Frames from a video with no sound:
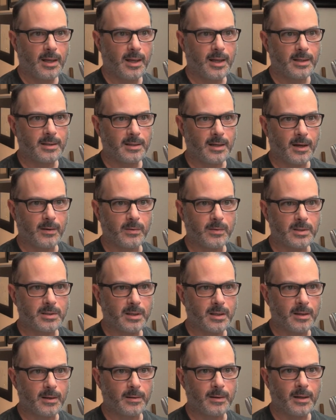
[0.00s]
and I
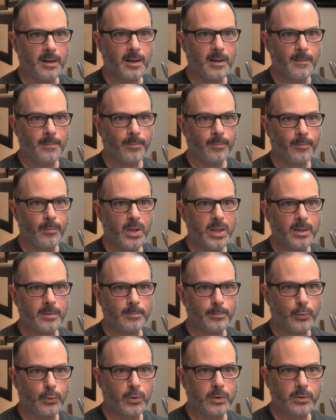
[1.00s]
was uh,
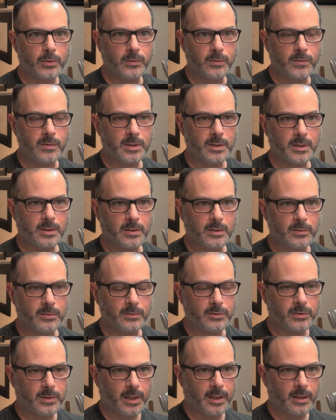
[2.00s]
being pruned
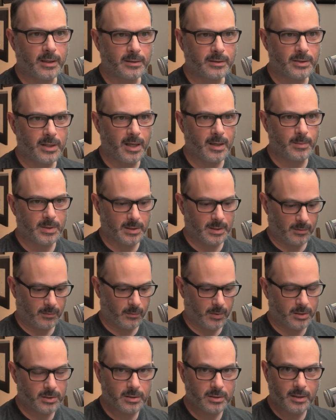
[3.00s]
to drink
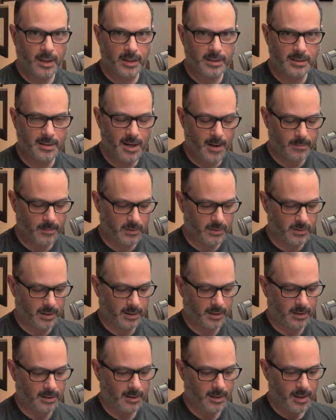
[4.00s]
Jameson, which I stopped
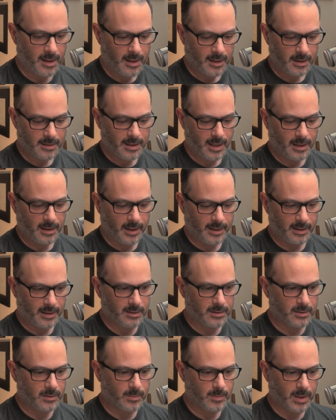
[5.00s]
drinking. I like
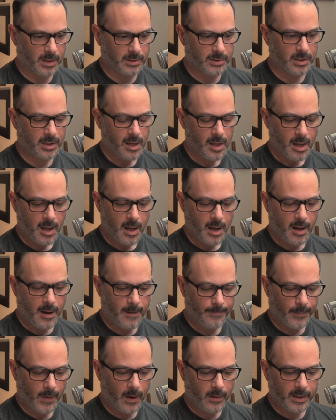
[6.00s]
it too much.
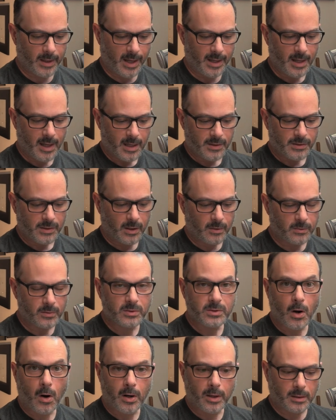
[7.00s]
Um, okay, so
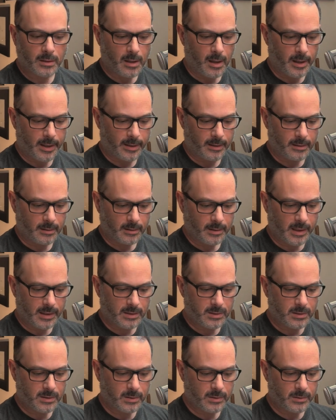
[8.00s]
dark line.
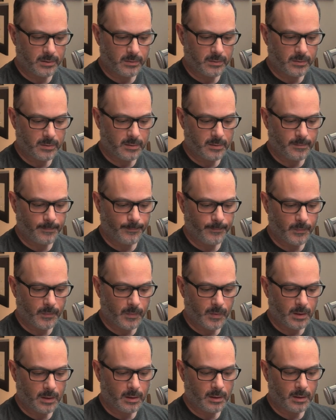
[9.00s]
Let's do
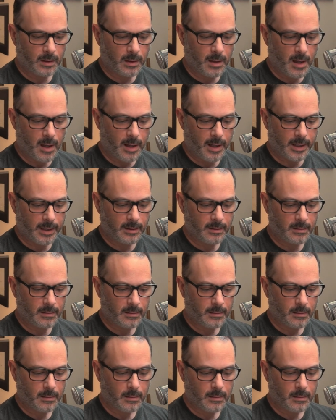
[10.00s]
line.